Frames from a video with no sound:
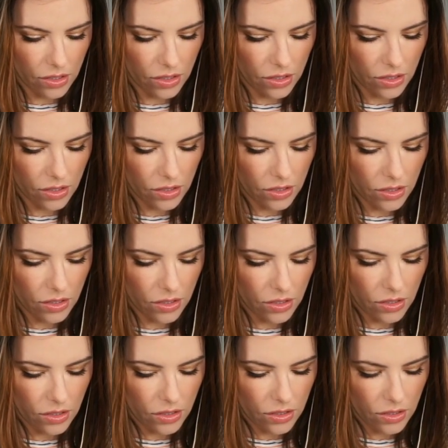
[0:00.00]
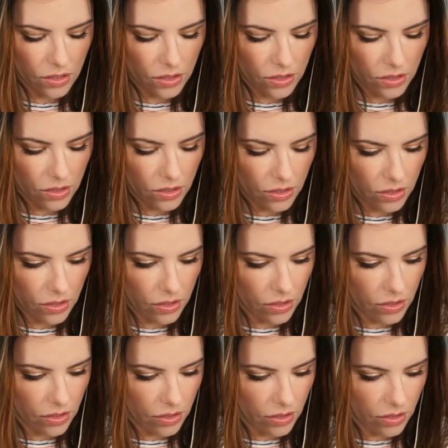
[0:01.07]

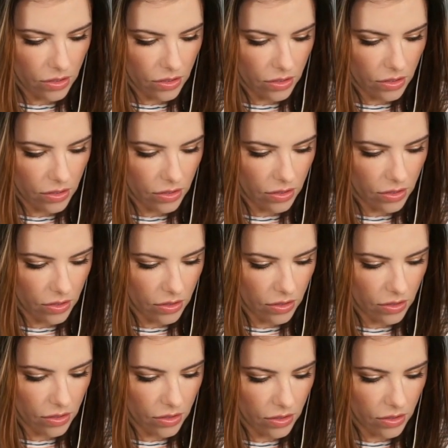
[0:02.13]
(no one is talking)